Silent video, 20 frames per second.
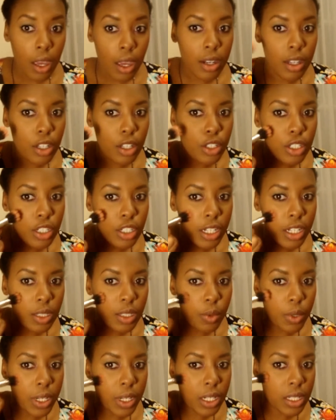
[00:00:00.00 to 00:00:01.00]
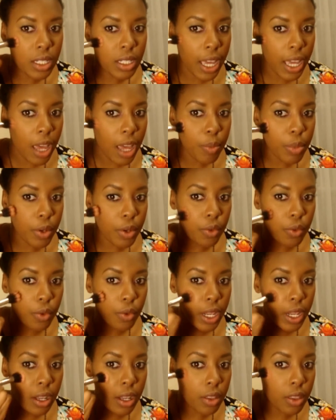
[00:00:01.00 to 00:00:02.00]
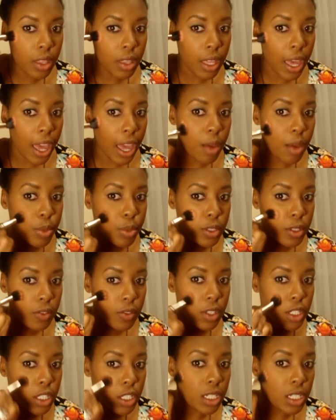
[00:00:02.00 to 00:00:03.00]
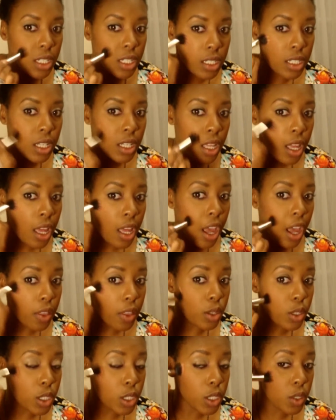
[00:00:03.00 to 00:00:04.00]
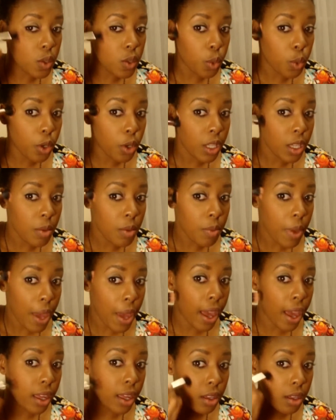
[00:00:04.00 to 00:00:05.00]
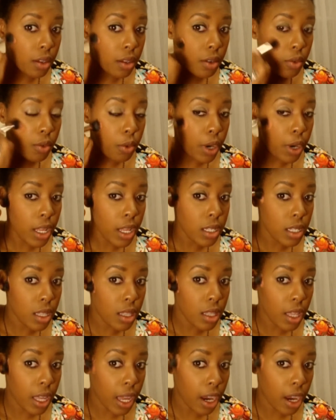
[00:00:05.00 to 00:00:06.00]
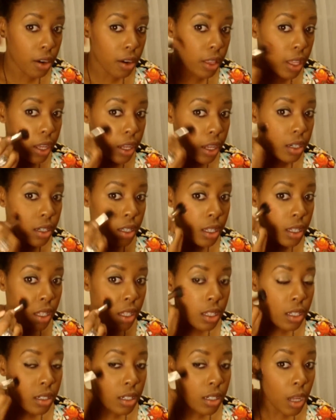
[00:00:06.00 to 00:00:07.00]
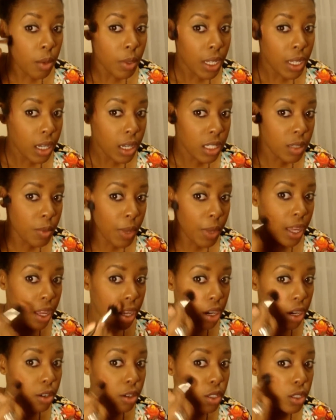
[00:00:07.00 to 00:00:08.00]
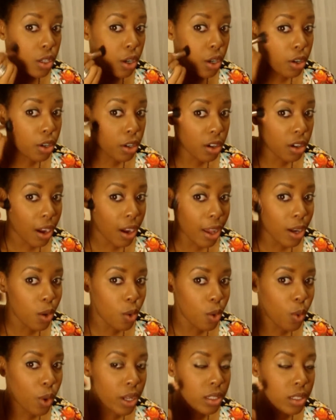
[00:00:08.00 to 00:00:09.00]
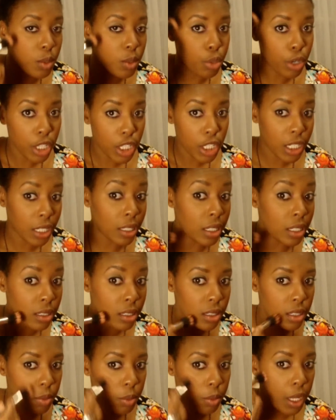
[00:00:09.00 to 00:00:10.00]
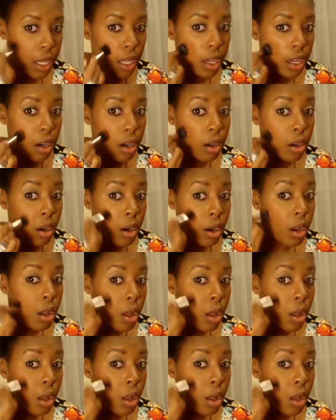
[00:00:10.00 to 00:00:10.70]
And I just want to tap it right on the apples of the cheeks and then swirl it back right to the hairline. Now because my hair is darker, I don't want to brush it into my hair,